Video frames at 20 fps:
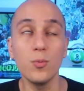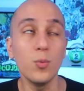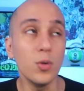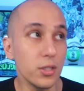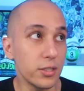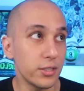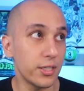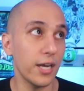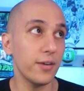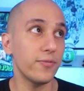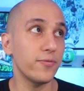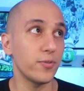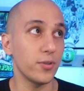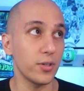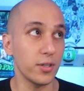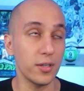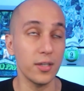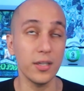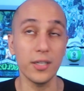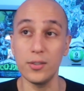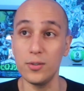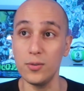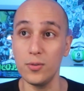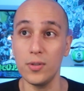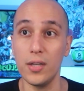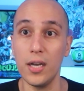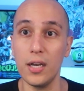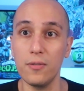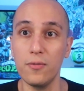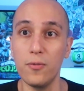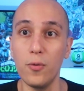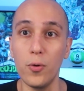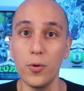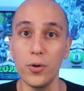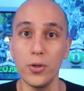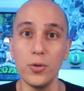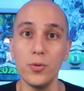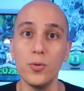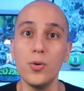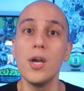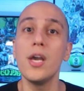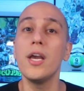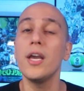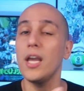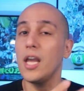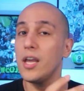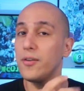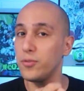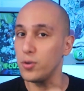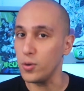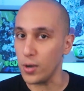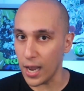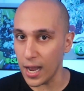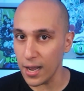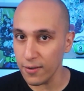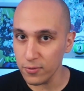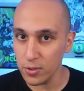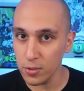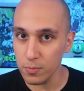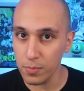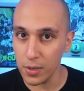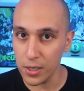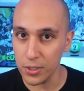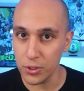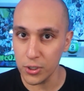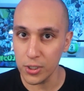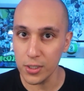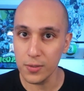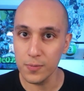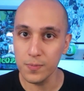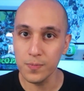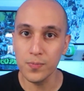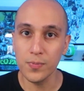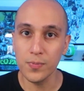will definitely do that for you. If you have the budget,